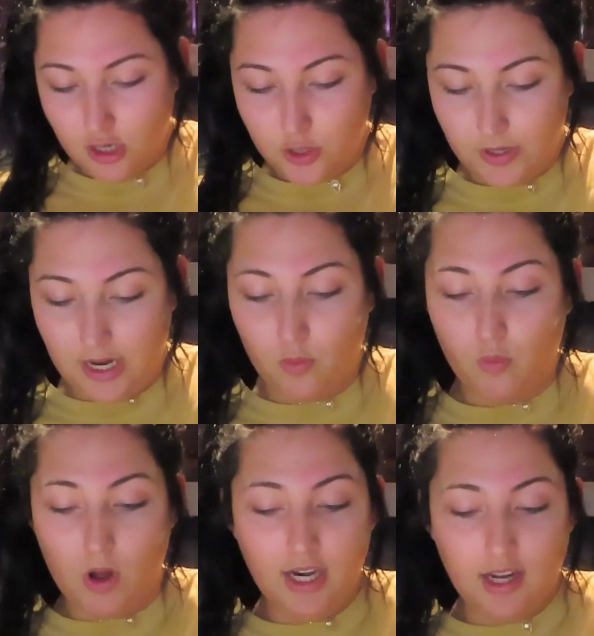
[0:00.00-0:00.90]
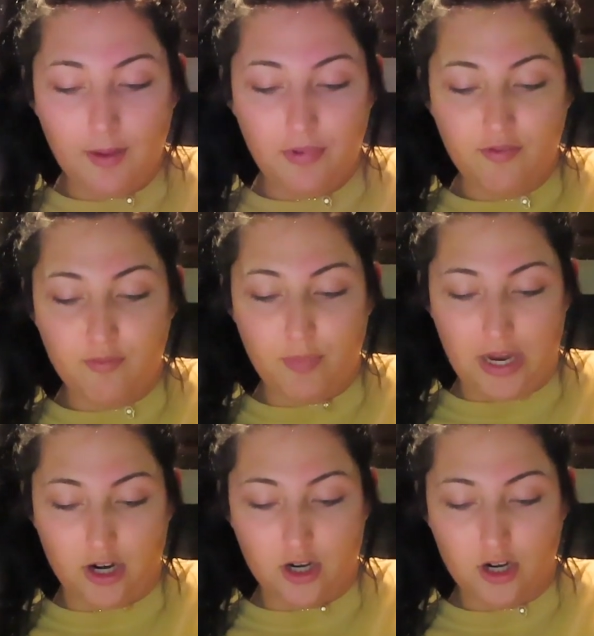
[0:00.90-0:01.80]
So we need 1 cup of
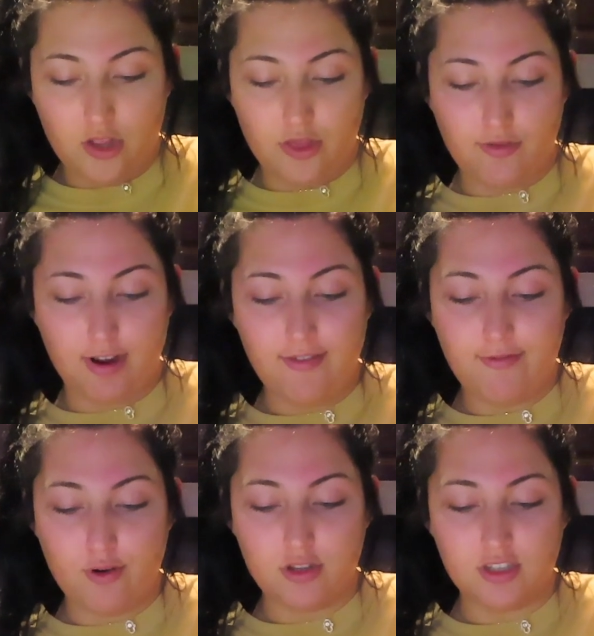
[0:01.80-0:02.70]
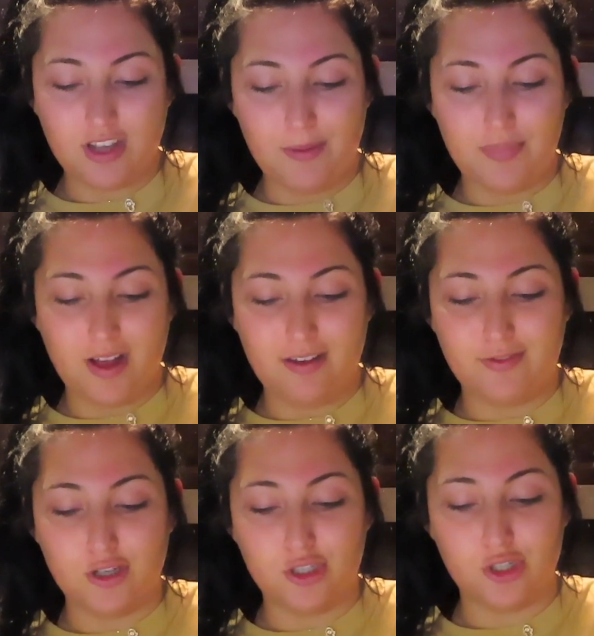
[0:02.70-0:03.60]
butter, 3/4 cup
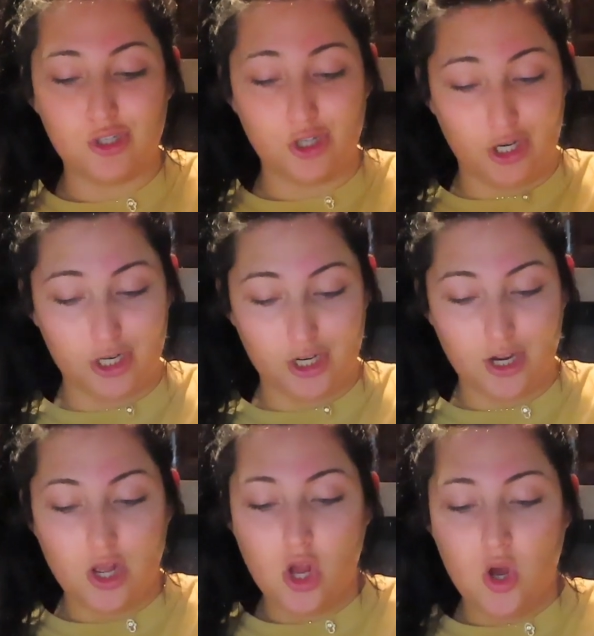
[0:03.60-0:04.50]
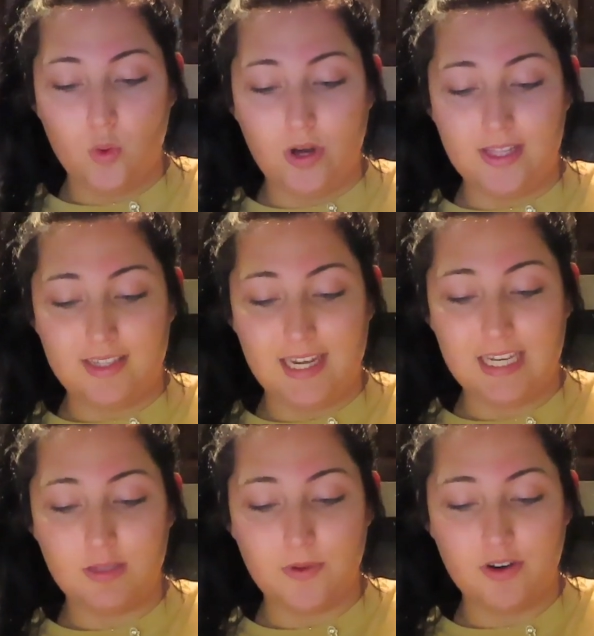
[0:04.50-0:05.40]
of sugar, 1
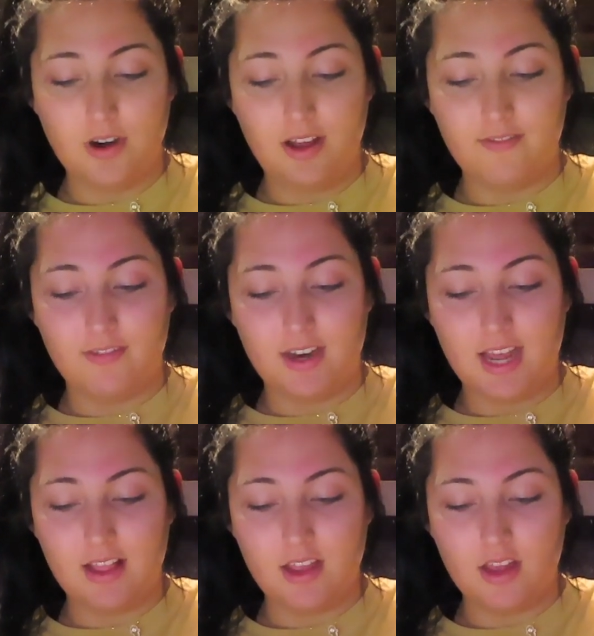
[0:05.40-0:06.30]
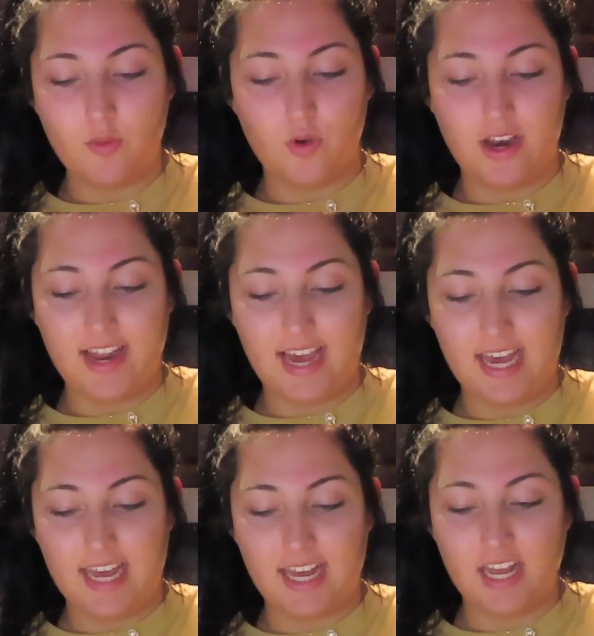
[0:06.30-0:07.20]
teaspoon of vanilla, 1
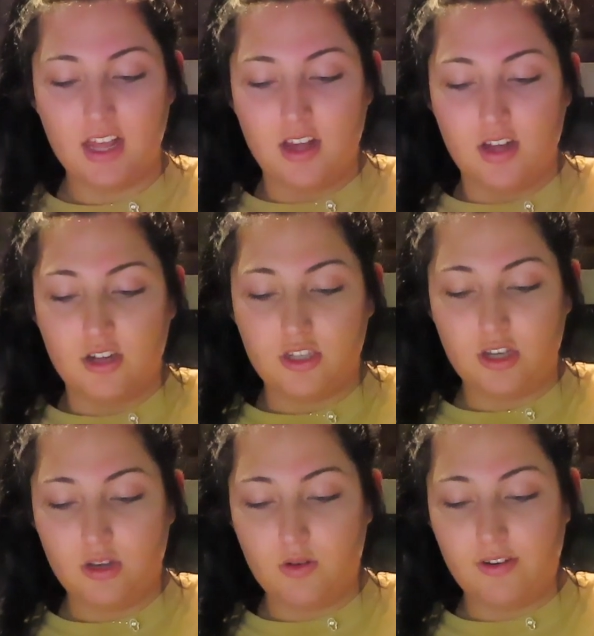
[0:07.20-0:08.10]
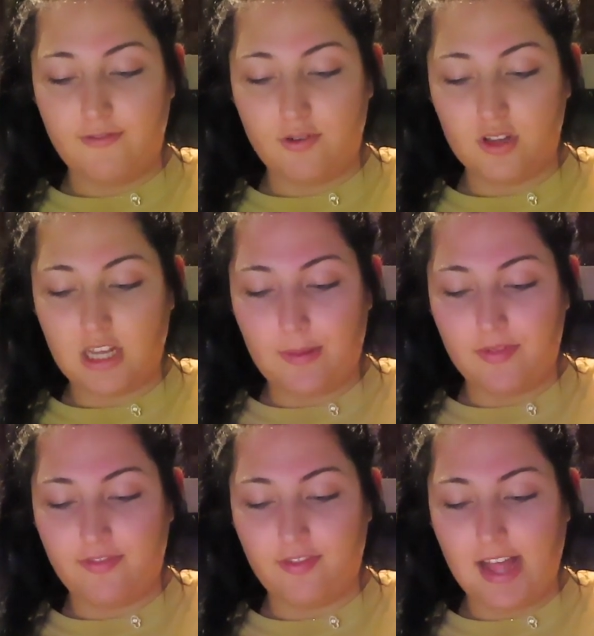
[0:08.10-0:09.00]
egg, 2 1/4 cup
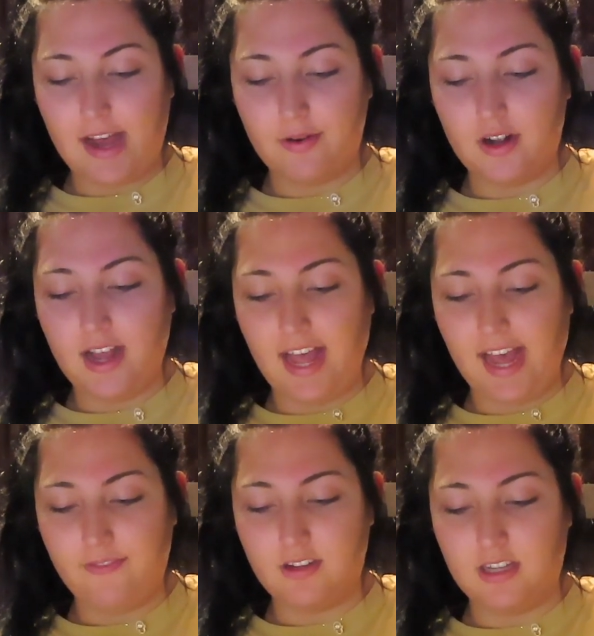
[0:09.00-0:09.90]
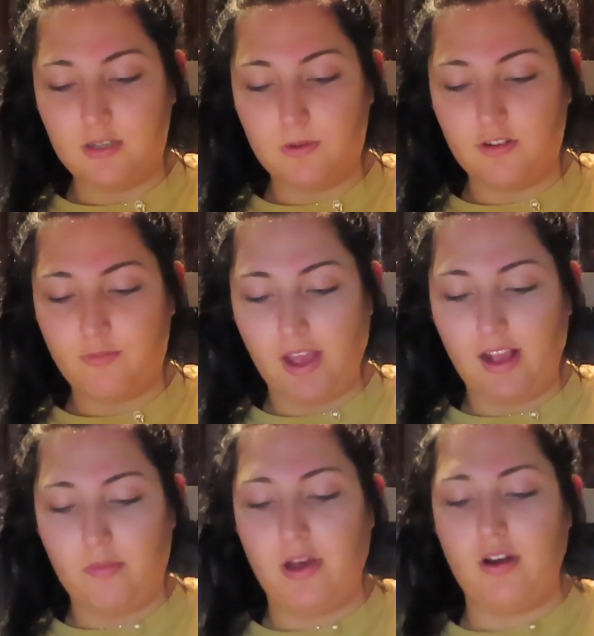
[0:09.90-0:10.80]
of flour, 1/2 teaspoon of
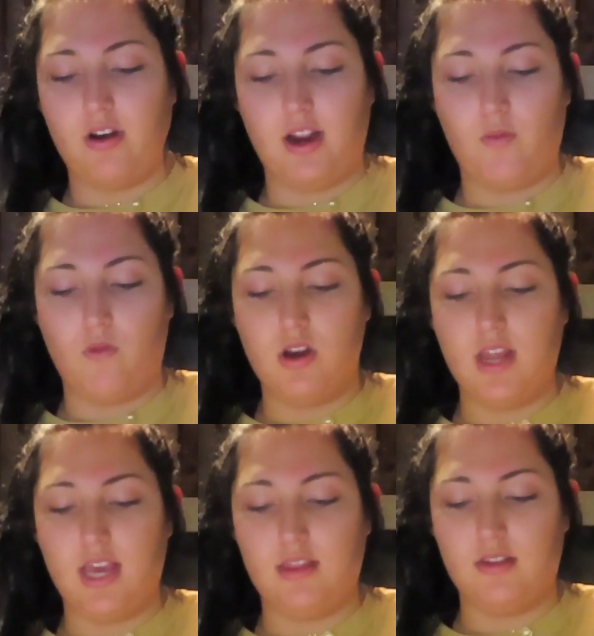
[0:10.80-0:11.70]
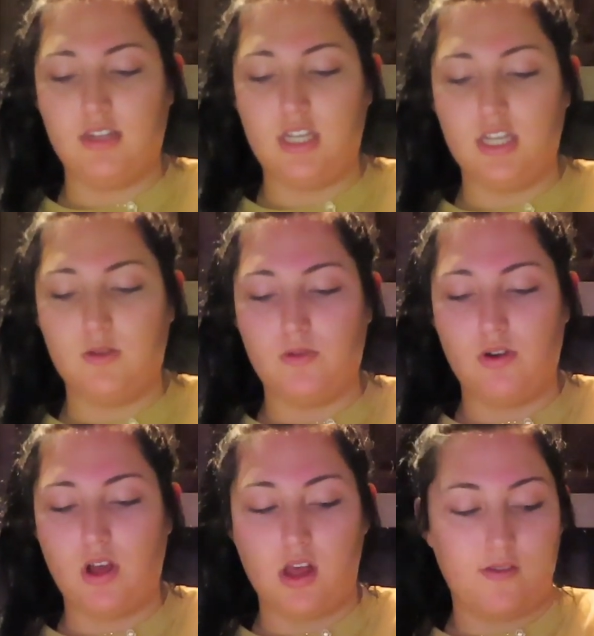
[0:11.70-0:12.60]
baking powder, and 1/8
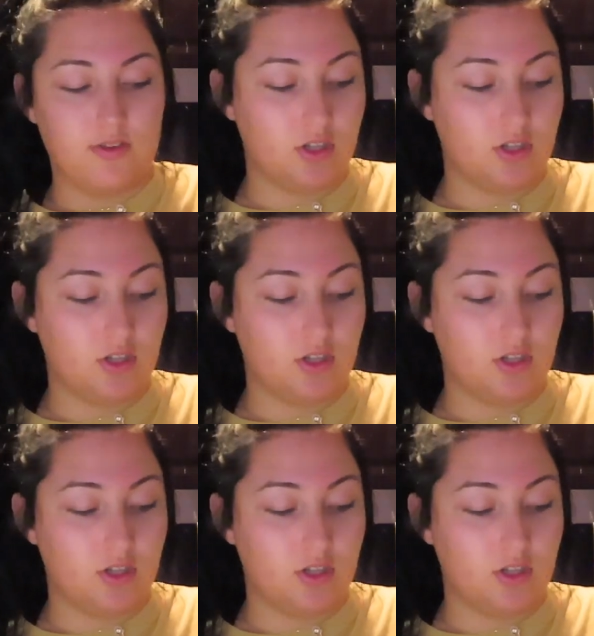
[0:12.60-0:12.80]
teaspoon of